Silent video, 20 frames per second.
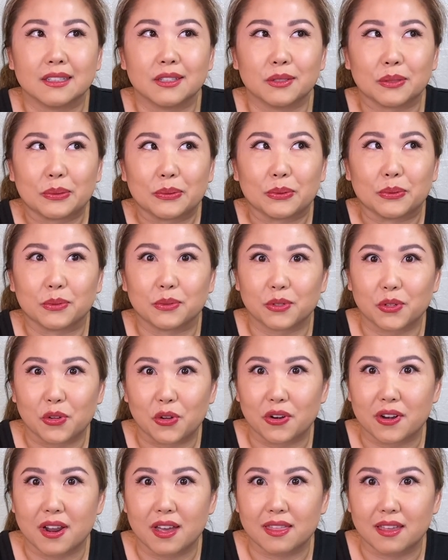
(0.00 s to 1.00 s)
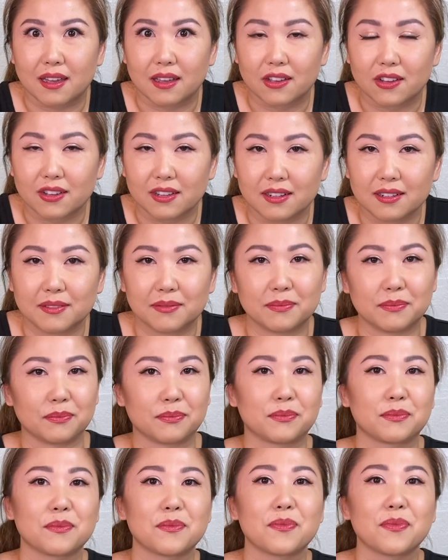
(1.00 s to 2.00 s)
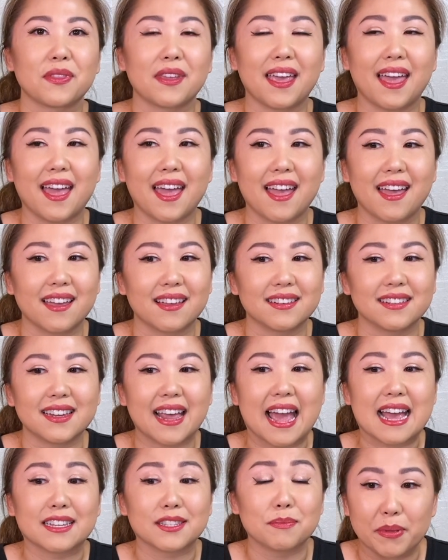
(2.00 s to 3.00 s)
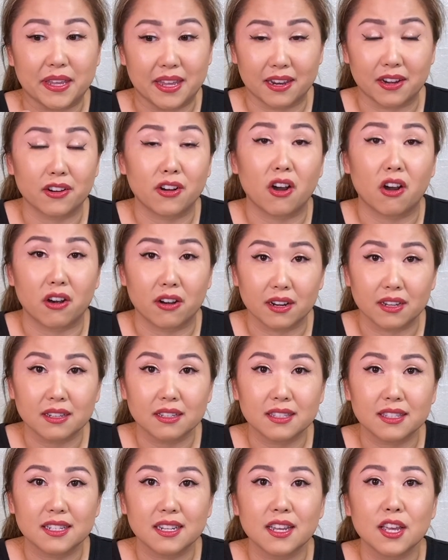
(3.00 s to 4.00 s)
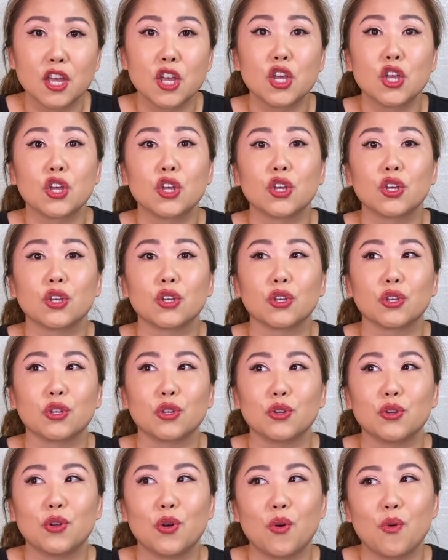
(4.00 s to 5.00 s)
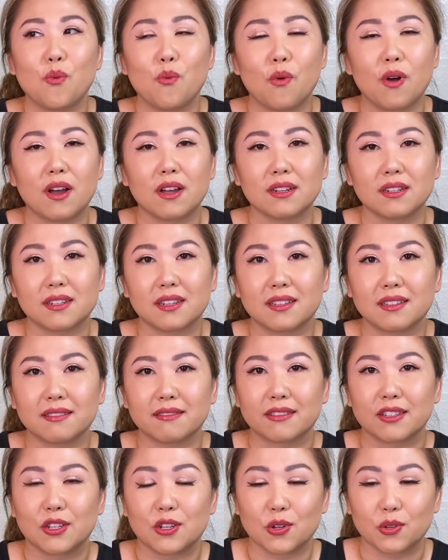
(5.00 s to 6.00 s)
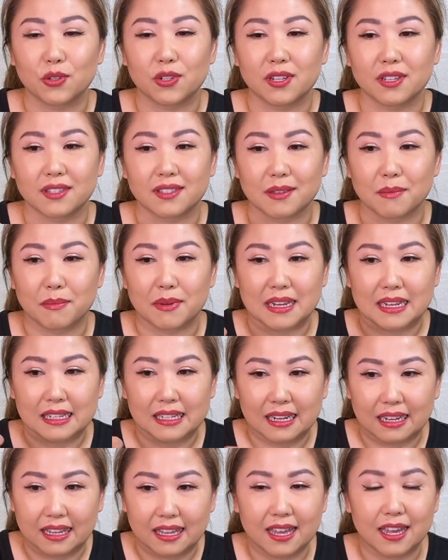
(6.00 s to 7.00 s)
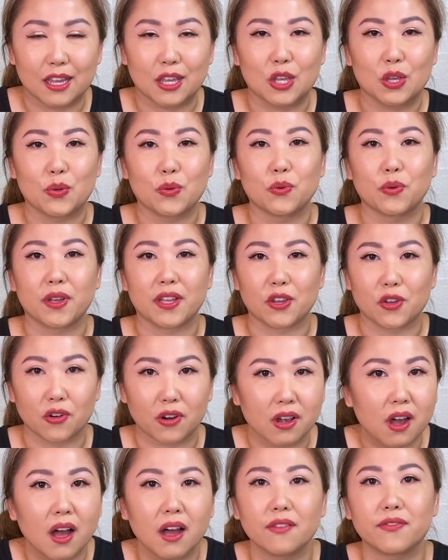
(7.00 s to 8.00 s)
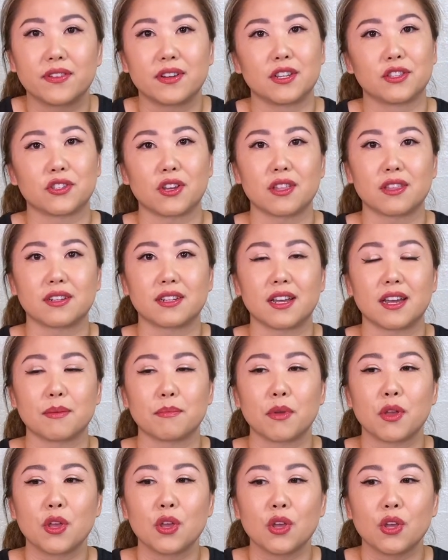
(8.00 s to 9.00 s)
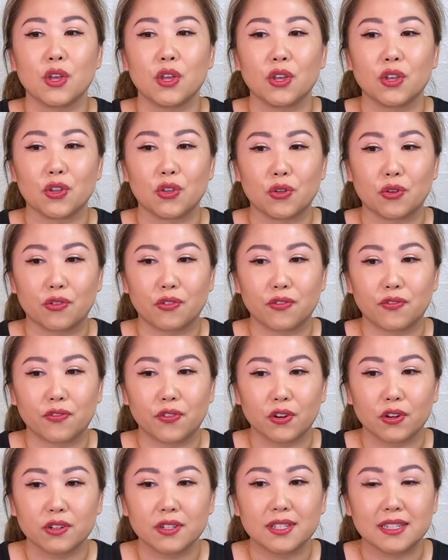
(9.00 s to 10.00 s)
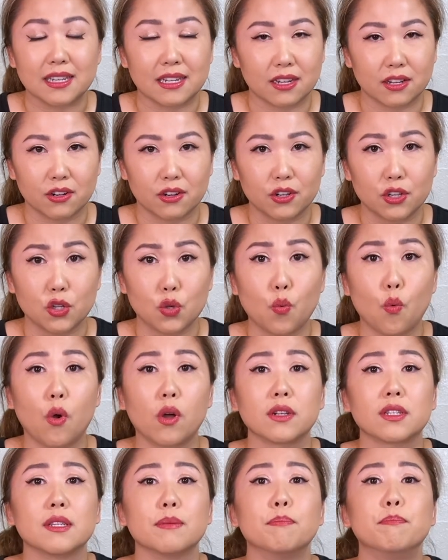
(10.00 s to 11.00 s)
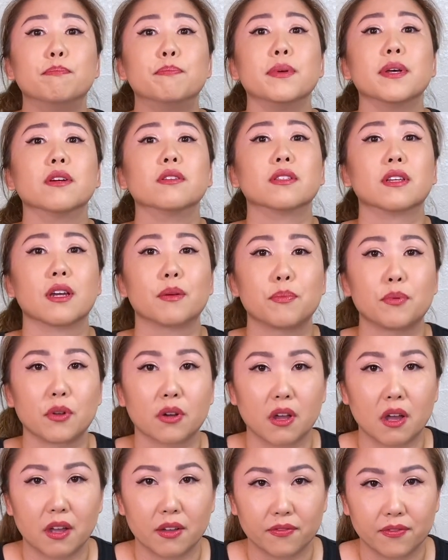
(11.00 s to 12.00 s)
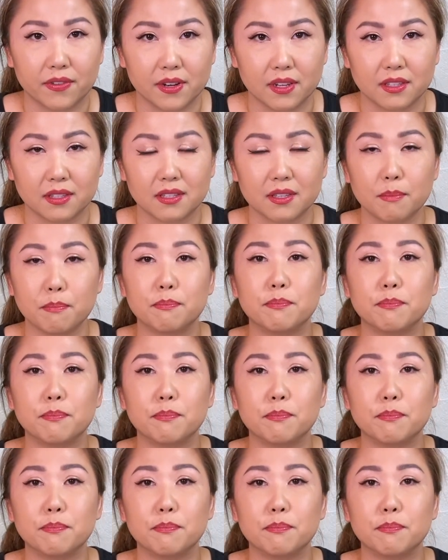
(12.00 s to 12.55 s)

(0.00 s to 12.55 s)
ooh, you're not that good. And as a beginner artist, you don't want, somebody to kick you in your confidence all the time. Your first year, you want to build up your confidence